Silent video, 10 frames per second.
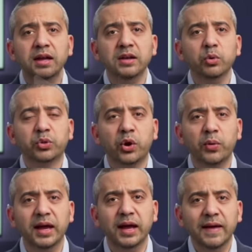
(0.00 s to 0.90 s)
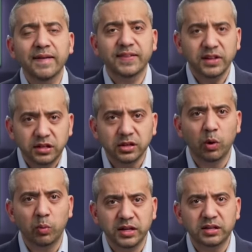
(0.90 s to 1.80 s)
In North Korea. This is
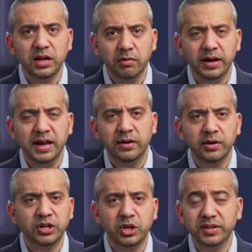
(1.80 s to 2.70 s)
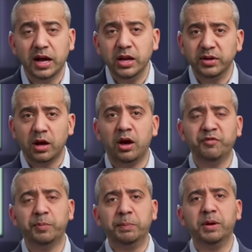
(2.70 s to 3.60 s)
what we're seeing right now here in the US. I know it's
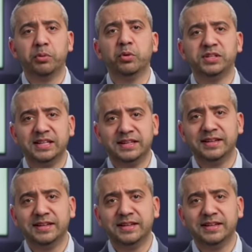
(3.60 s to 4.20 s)
hard for people abroad to